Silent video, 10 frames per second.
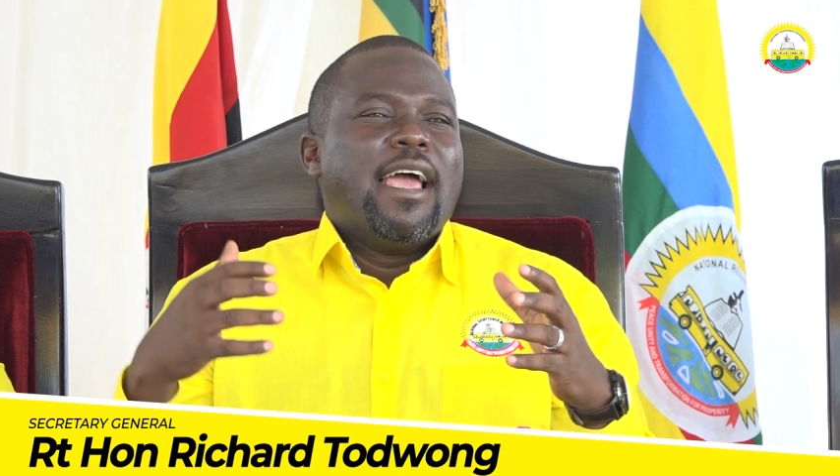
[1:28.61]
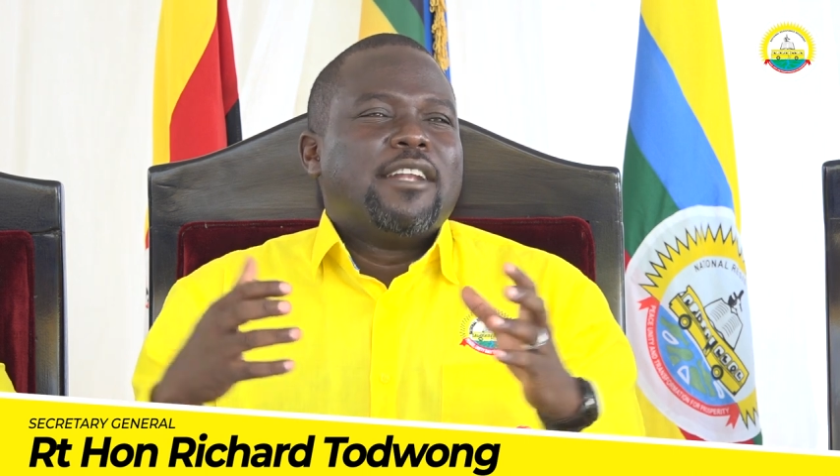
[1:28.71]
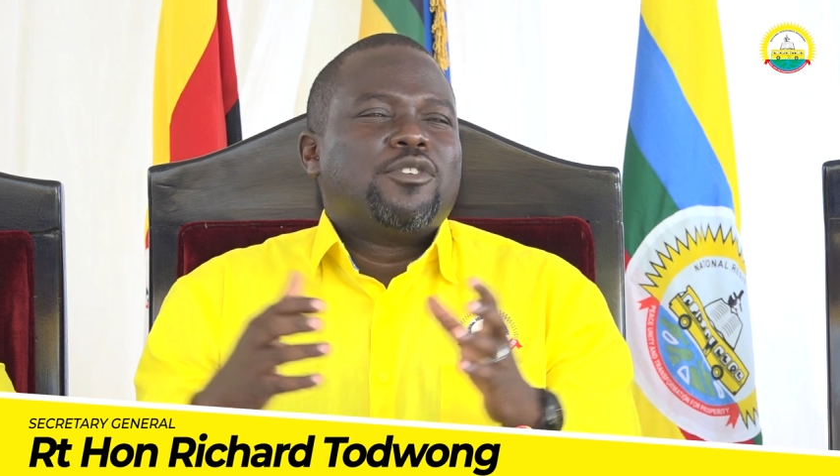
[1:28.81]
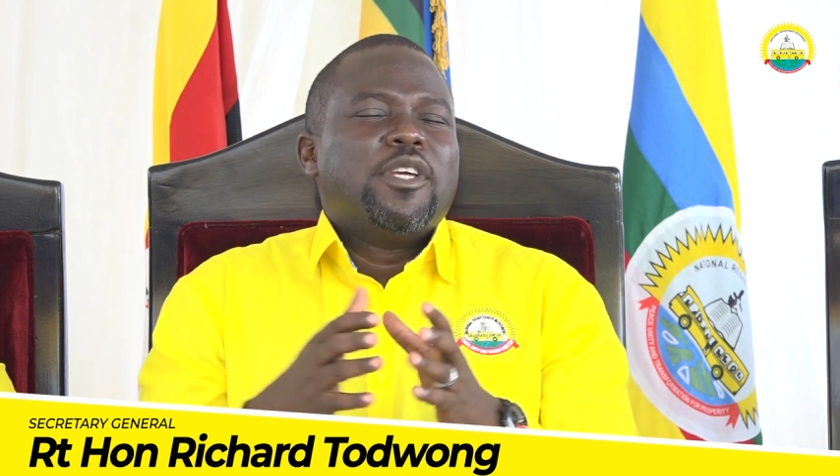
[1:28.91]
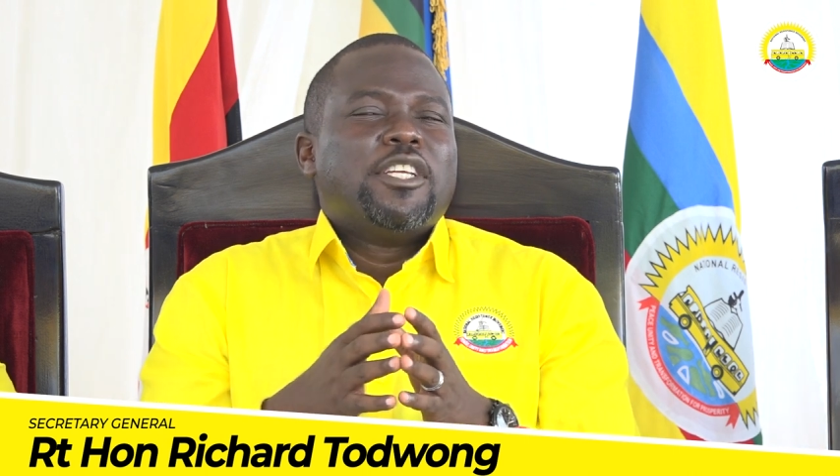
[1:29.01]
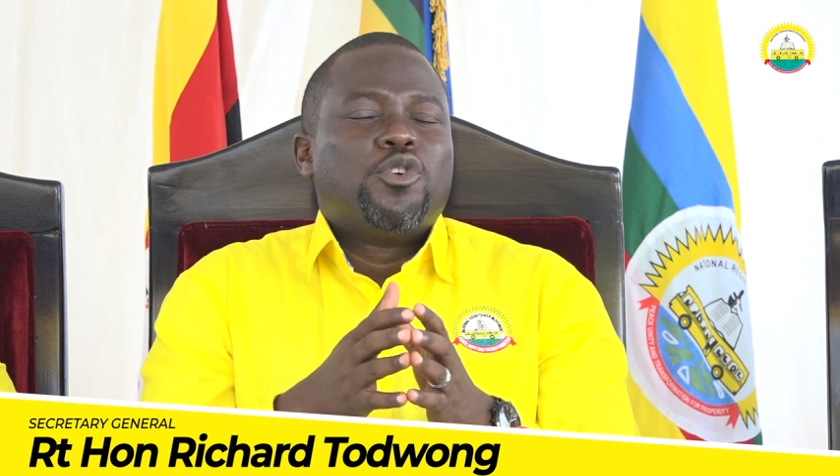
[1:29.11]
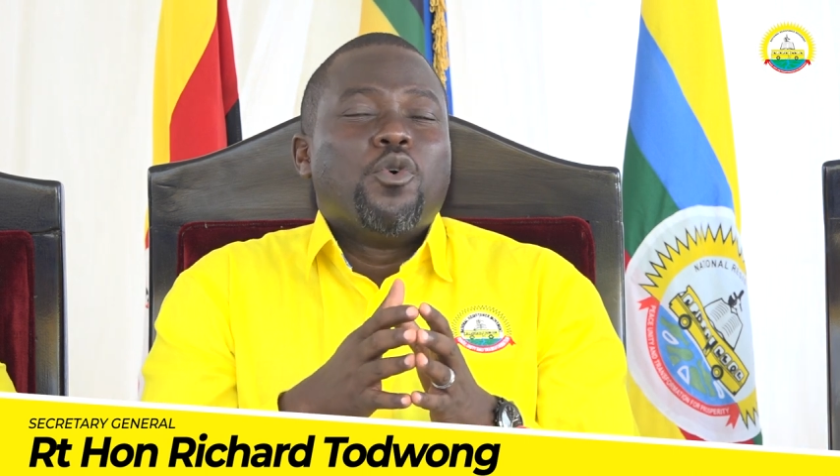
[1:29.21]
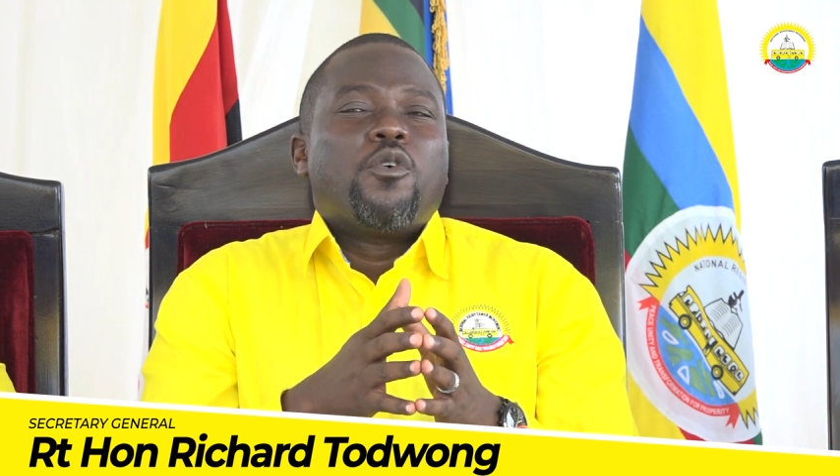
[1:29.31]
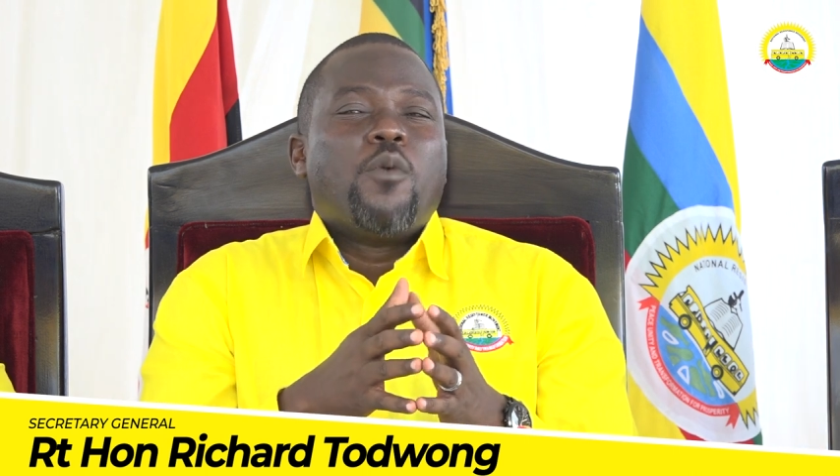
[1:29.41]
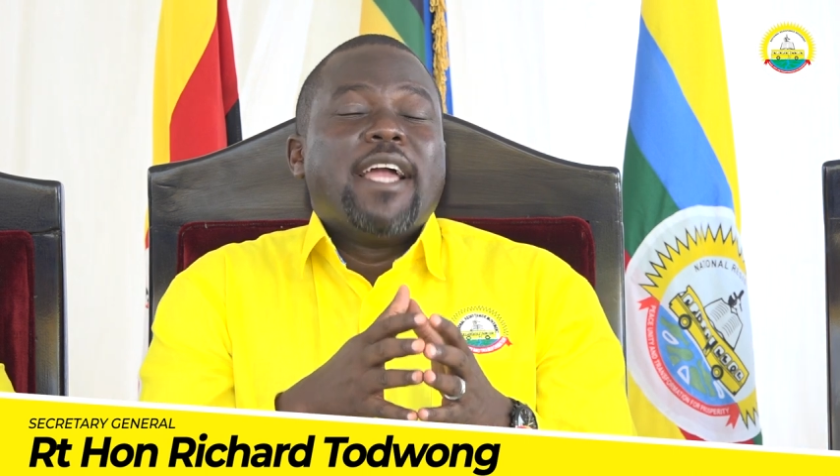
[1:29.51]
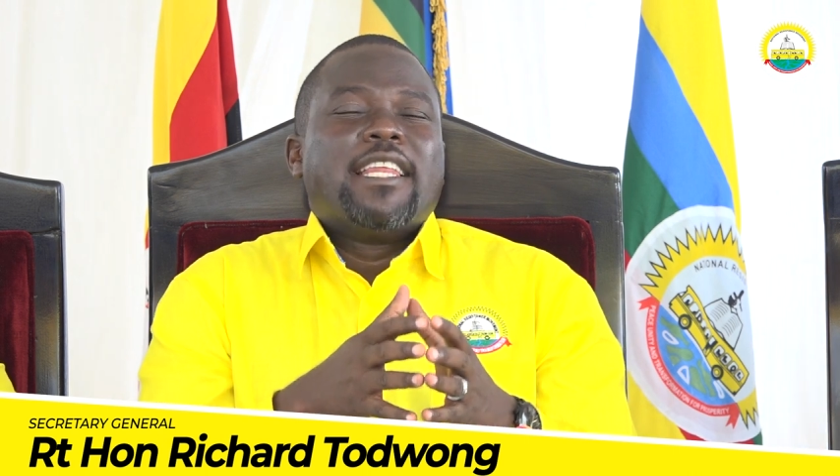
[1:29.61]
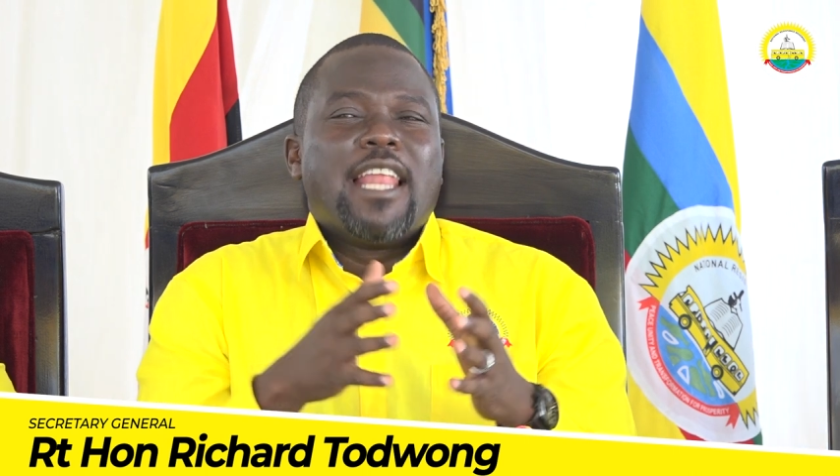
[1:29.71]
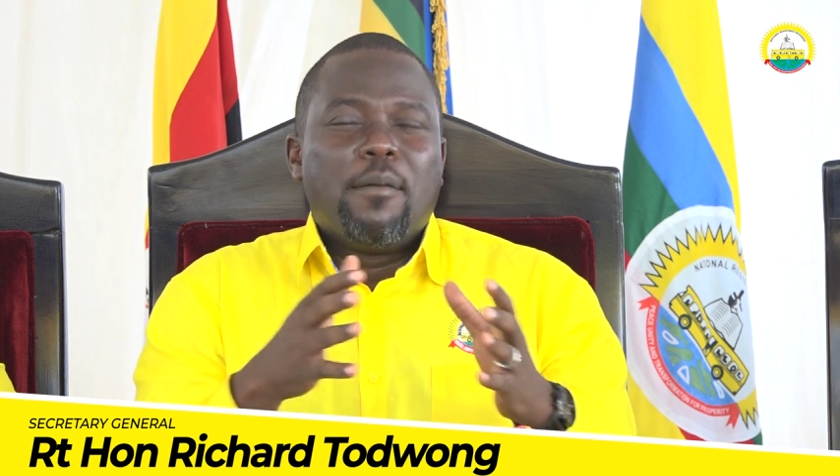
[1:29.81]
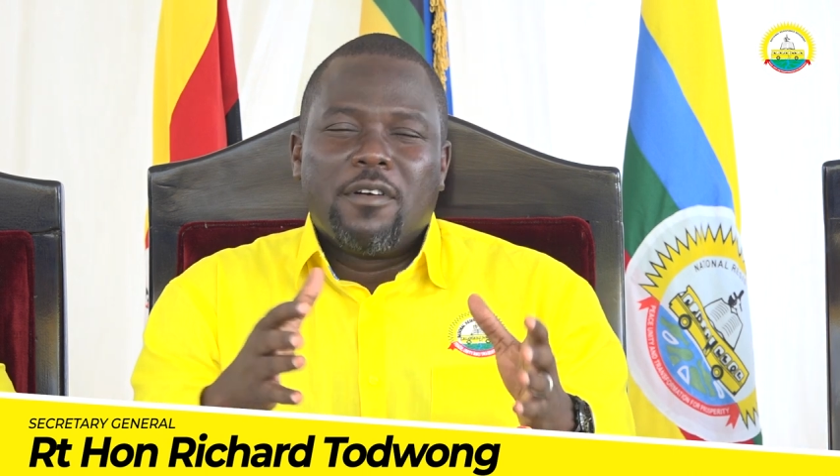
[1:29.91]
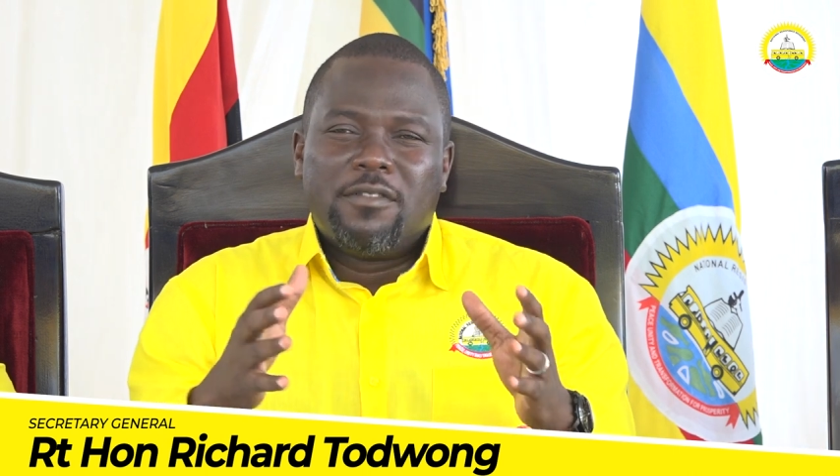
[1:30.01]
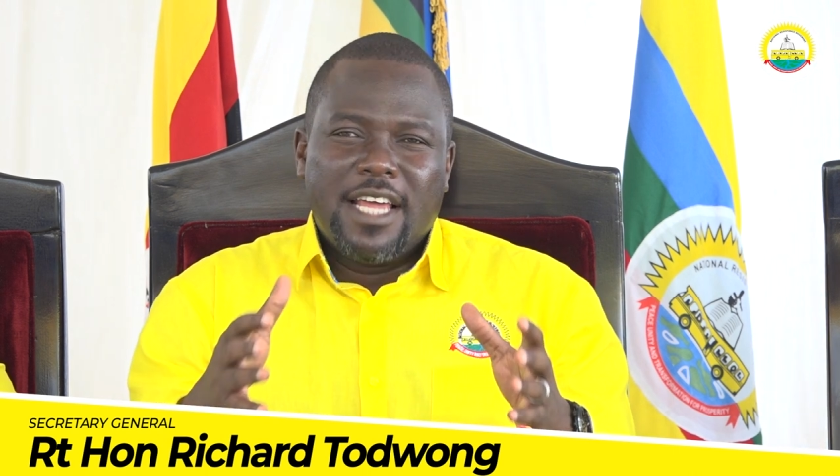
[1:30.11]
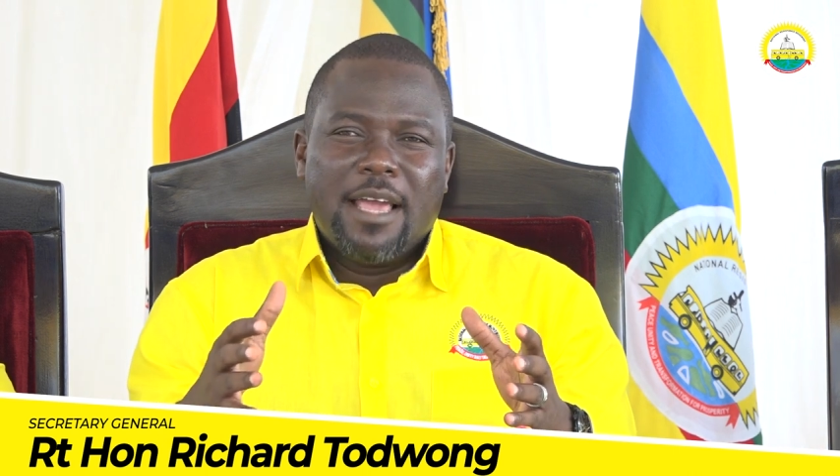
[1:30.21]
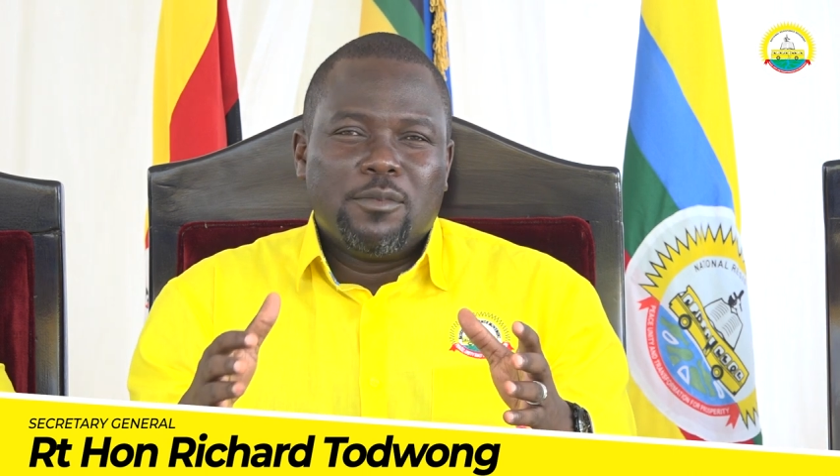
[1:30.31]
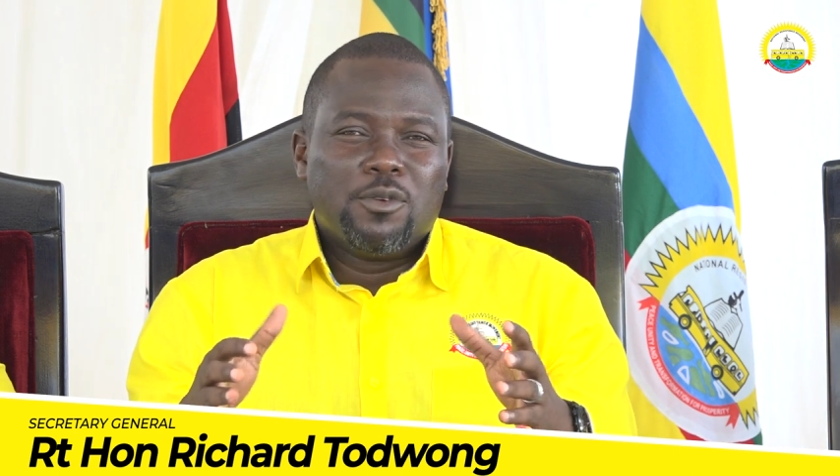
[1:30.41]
And so it took quite a number of time